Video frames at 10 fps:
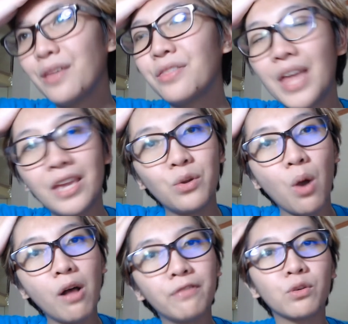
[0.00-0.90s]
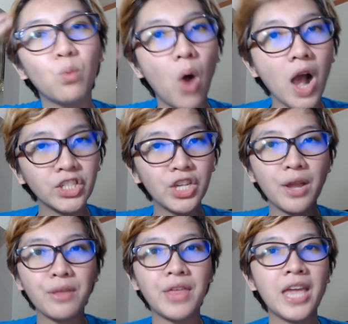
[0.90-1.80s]
Thank you all for
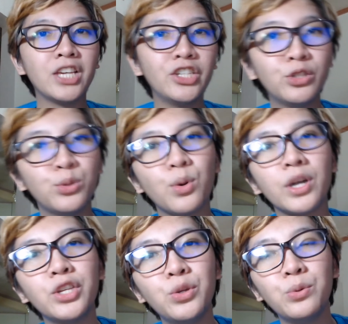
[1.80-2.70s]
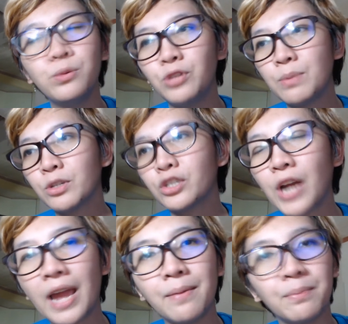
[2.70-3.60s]
watching. Thank you to our new Dreamer
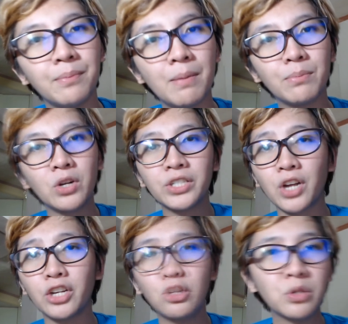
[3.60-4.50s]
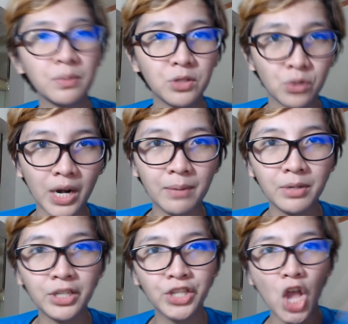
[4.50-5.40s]
Tribe members, our new
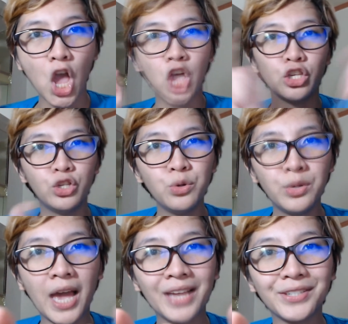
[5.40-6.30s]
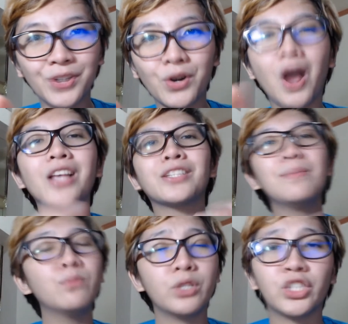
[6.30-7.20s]
subscribers. You guys are
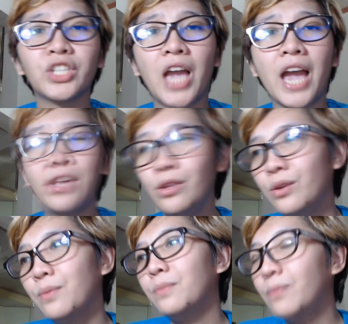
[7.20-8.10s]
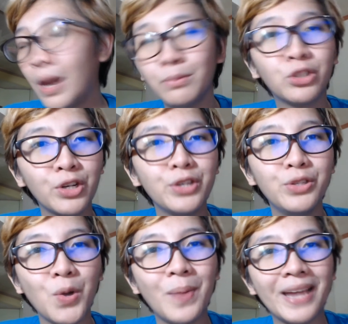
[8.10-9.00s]
awesome, which I kn I'm sure you
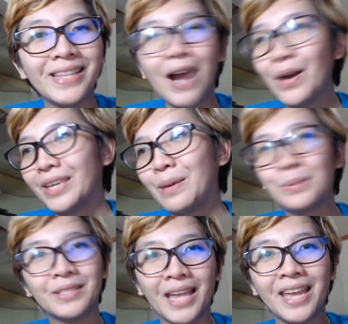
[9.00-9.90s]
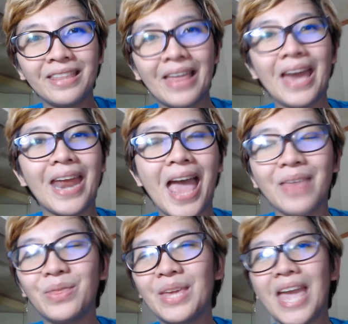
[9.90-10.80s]
know by now. I keep saying that
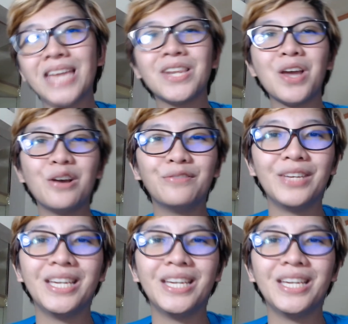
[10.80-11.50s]
at the end of